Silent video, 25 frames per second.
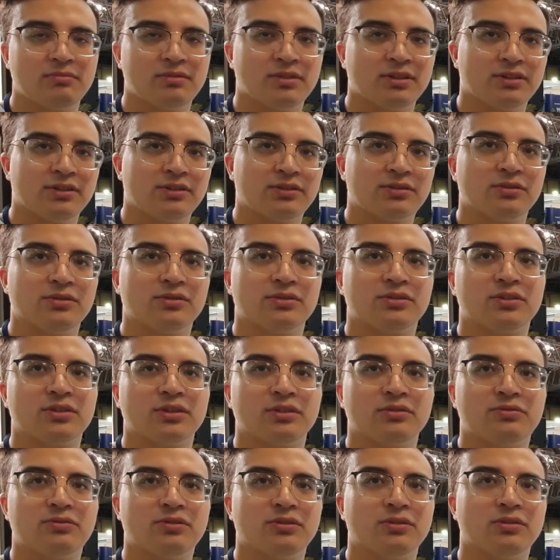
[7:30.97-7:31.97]
but it's
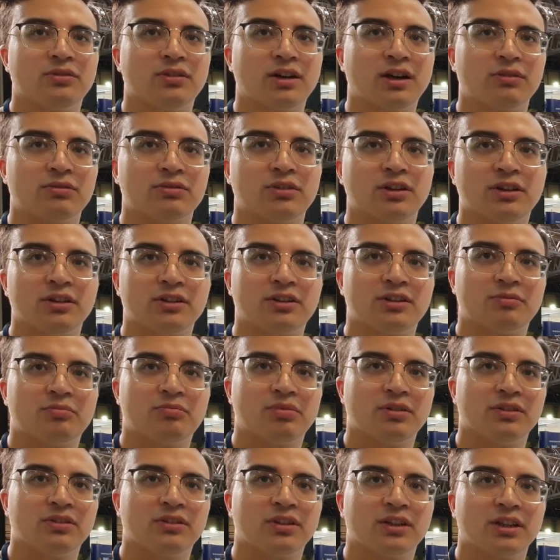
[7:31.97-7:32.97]
also for alternative
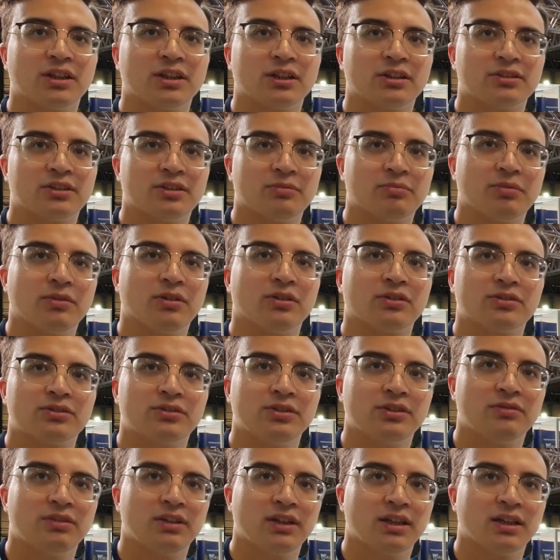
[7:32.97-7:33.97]
printing because it blocks
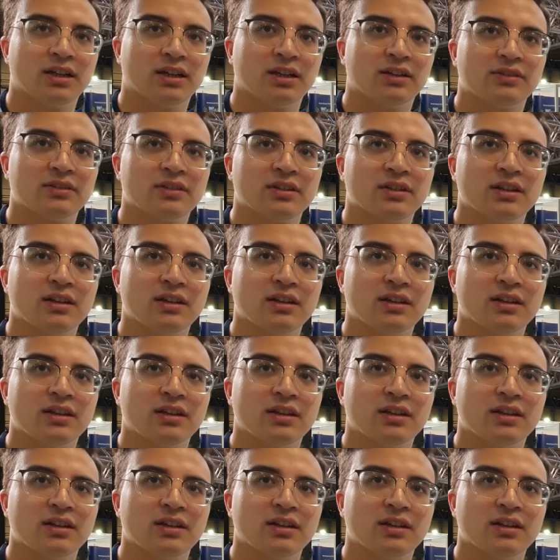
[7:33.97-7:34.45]
UV light.